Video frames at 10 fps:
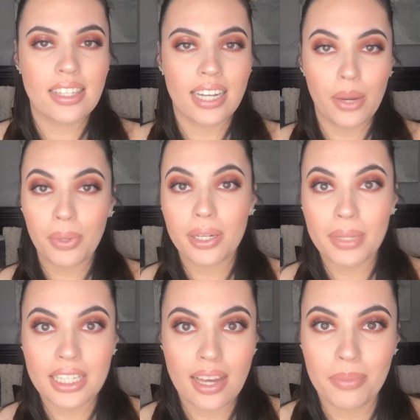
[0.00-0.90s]
Today we're going to be
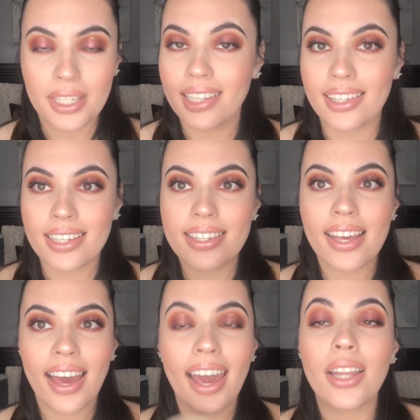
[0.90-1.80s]
attempting this
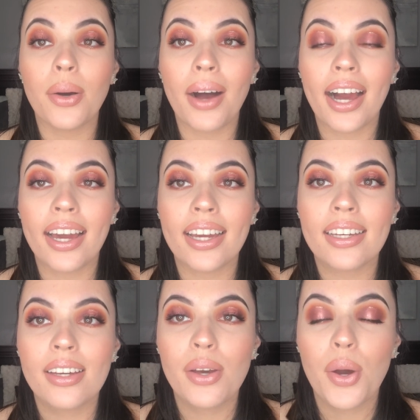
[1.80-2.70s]
halo eye,
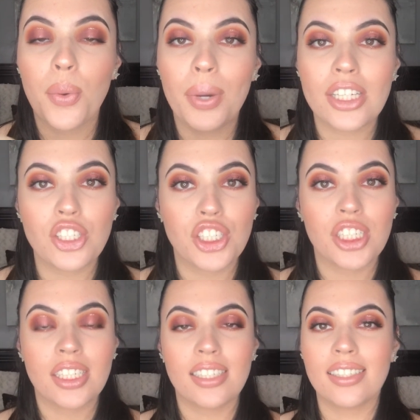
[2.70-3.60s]
which
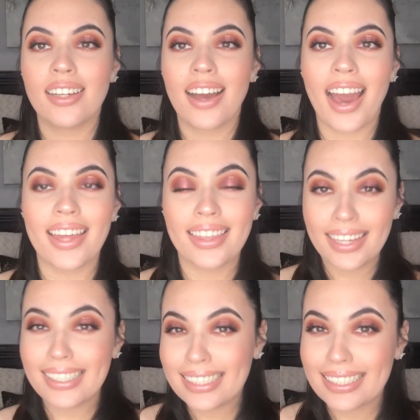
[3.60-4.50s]
I think I
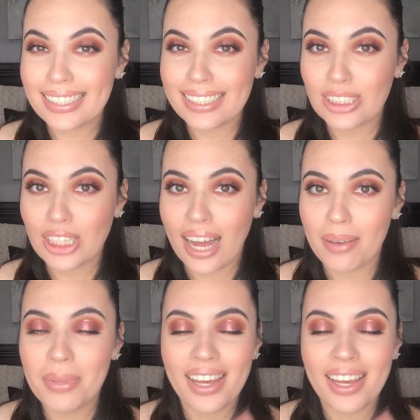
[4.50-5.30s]
did a decent job.